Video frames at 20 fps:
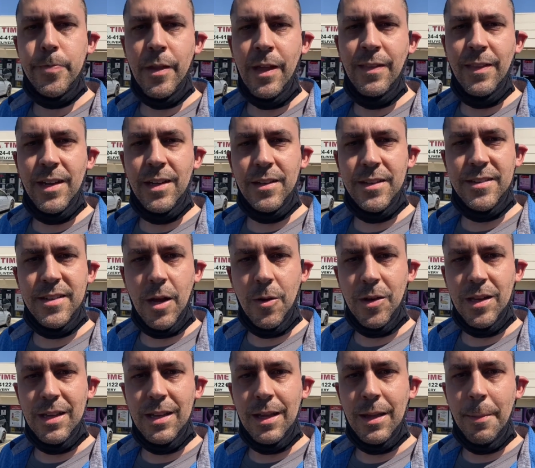a little
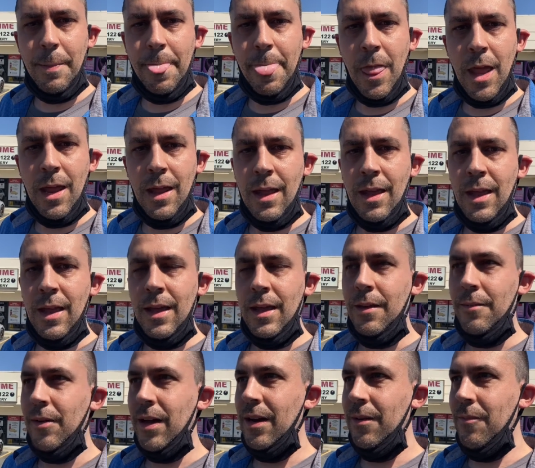doughy,
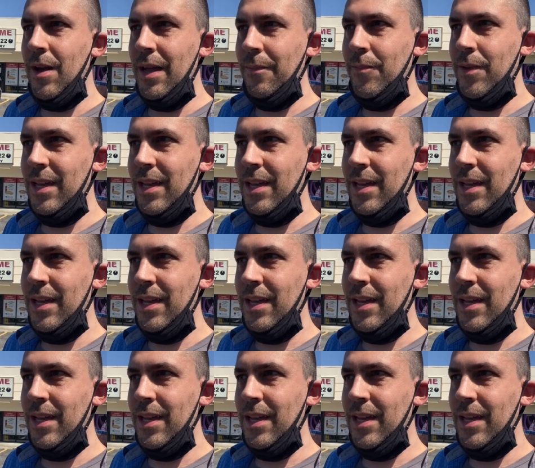but it might